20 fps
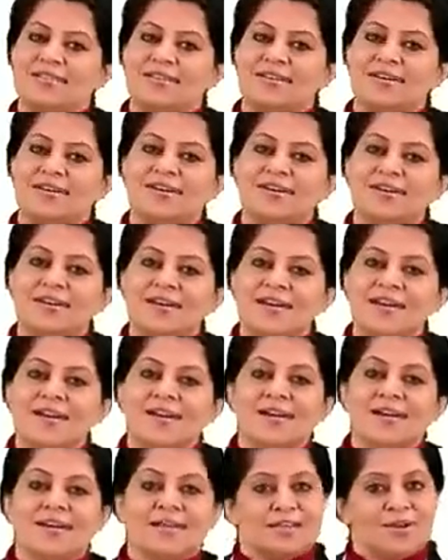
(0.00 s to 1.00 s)
the
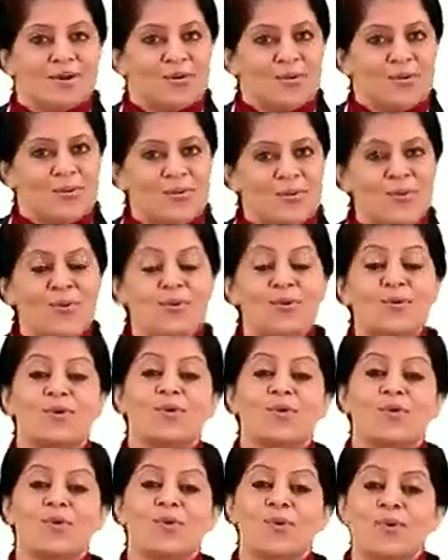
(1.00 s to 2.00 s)

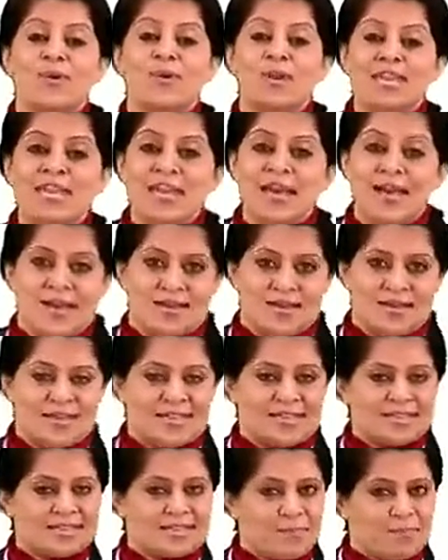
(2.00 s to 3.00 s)
oogonia
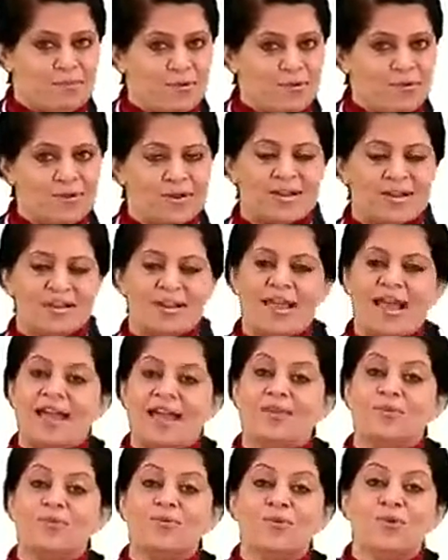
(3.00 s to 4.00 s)
is the plural,
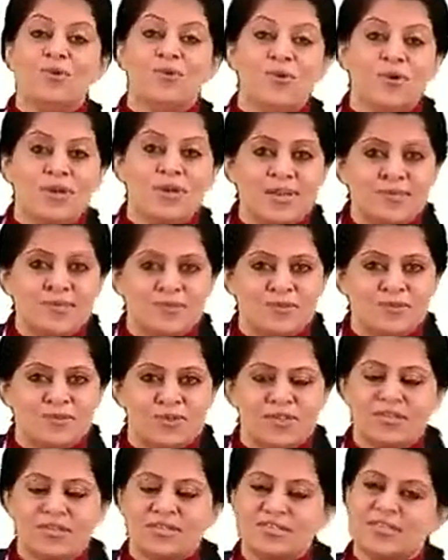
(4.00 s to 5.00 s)
and oogonium,
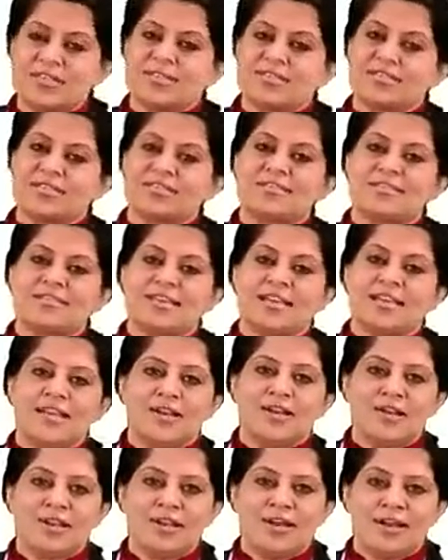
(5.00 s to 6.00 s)
students, is the
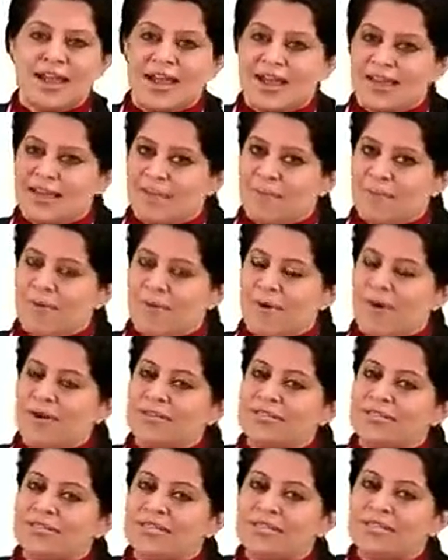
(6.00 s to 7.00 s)
singular, and the
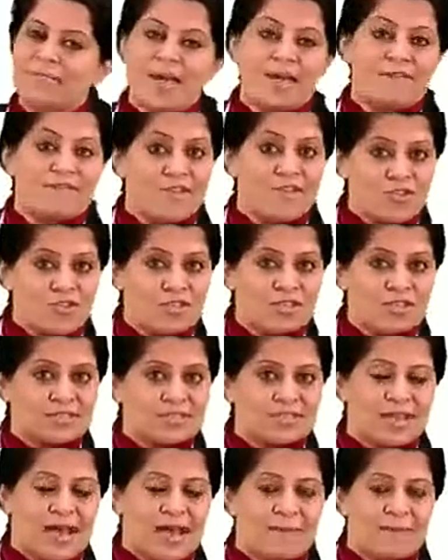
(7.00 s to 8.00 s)
process by which this
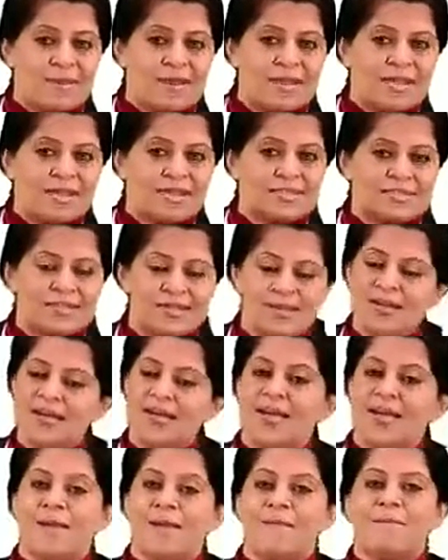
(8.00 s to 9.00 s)
is happening is the
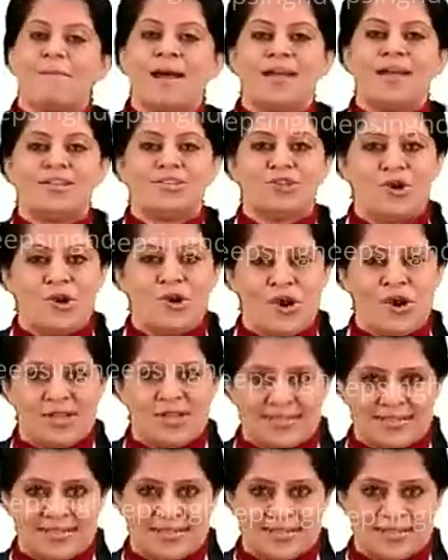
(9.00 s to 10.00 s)

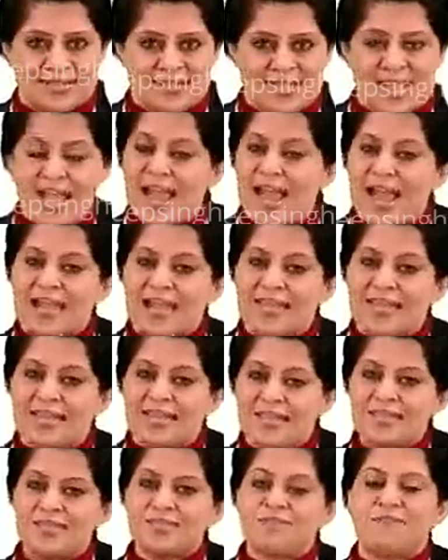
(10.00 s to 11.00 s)
mitosis, and
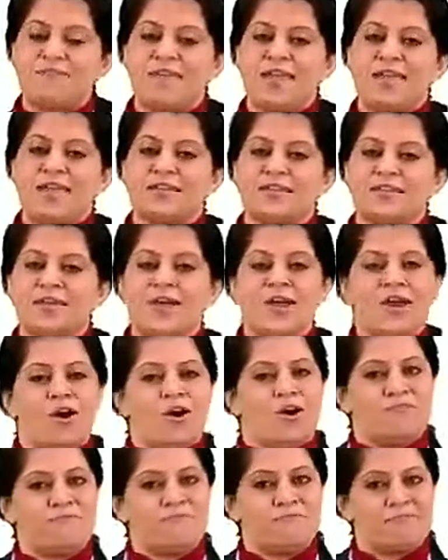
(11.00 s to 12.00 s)
this phase
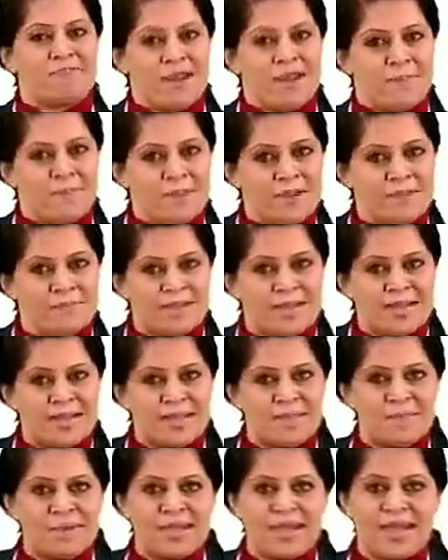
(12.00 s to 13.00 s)
of rapid
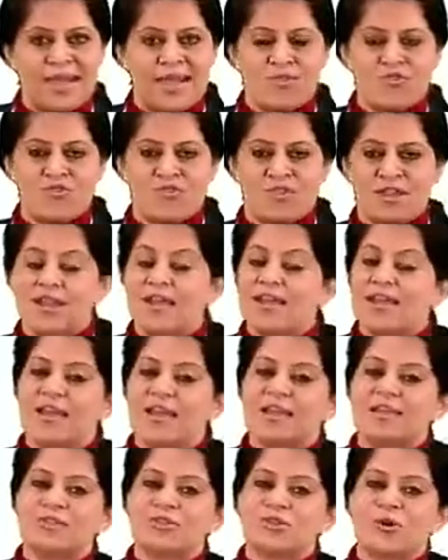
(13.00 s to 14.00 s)
multiplication
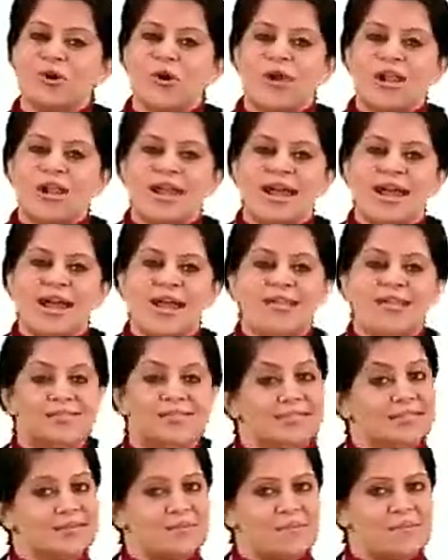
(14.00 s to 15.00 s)
is called
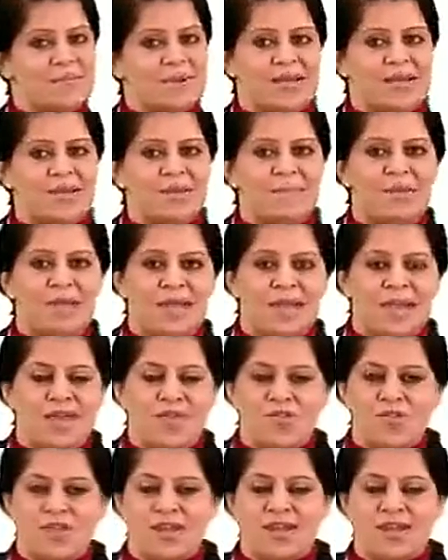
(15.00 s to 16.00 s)
as
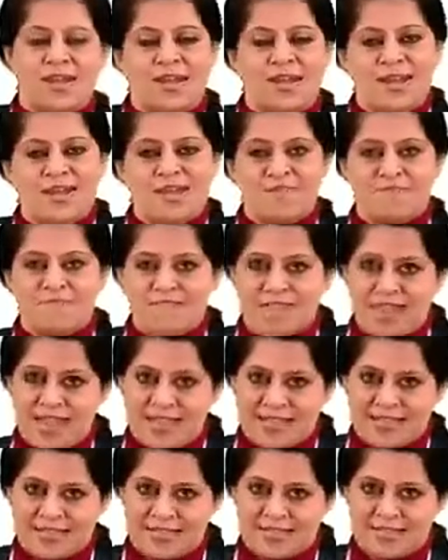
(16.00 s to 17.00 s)
multiplication
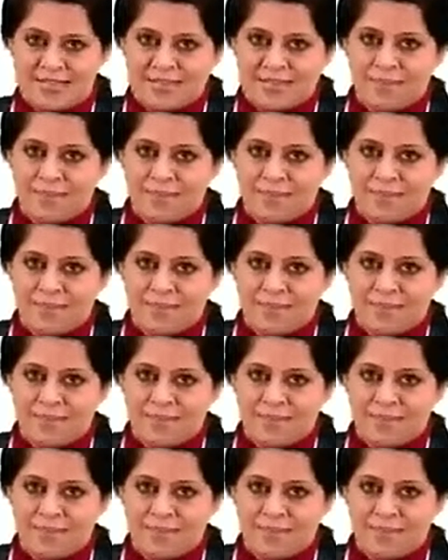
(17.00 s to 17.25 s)
phase.